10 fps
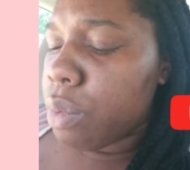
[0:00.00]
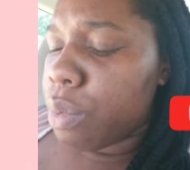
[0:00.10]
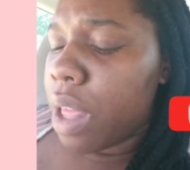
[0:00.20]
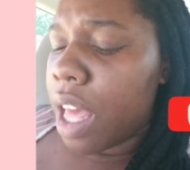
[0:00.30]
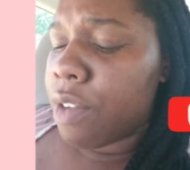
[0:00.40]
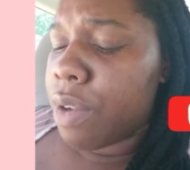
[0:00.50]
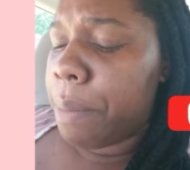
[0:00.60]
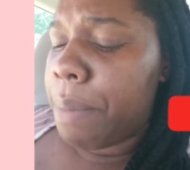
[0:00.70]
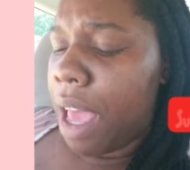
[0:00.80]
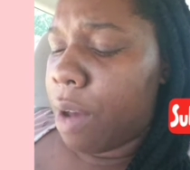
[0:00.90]
we had it
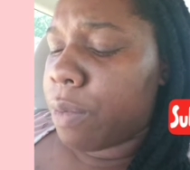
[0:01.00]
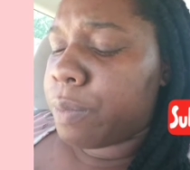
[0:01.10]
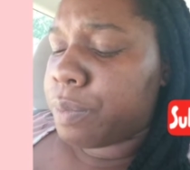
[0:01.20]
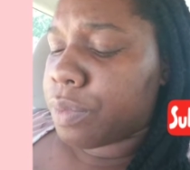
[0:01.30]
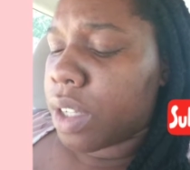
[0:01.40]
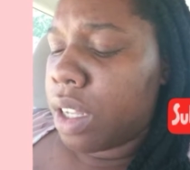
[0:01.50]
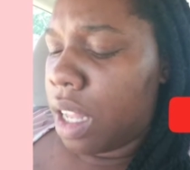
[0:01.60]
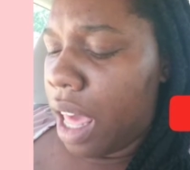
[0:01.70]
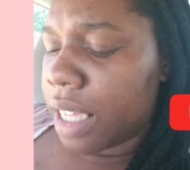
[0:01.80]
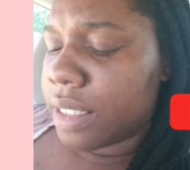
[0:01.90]
real bad
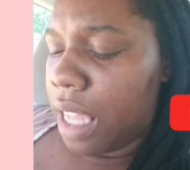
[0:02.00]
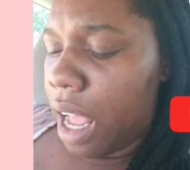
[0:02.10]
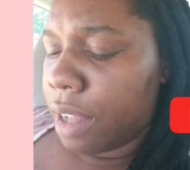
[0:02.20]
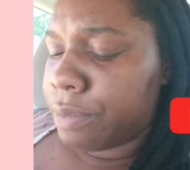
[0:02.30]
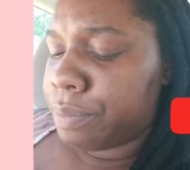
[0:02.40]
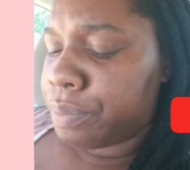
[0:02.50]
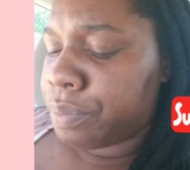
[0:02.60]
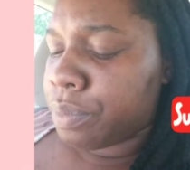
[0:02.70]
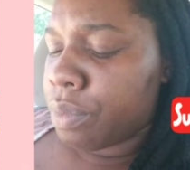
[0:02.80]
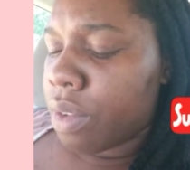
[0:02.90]
the last time.
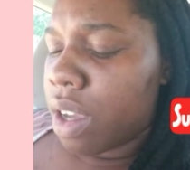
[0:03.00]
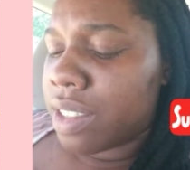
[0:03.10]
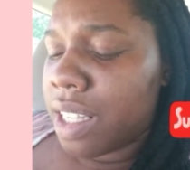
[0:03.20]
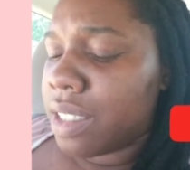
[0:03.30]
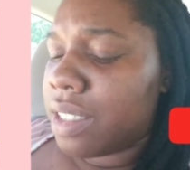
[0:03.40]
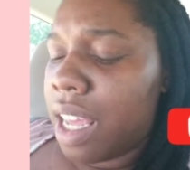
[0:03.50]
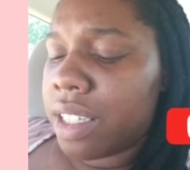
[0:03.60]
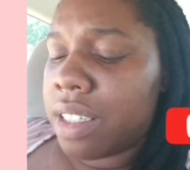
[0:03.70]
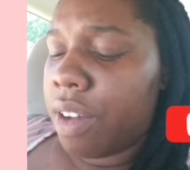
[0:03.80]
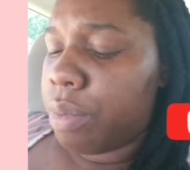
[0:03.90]
Because I just
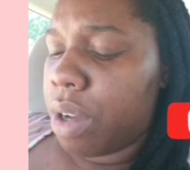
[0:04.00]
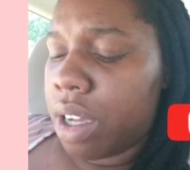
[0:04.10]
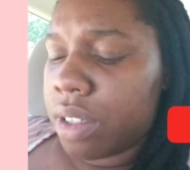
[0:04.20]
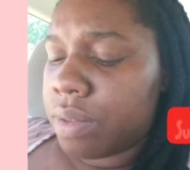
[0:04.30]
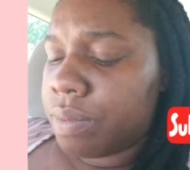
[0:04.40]
had enough with her.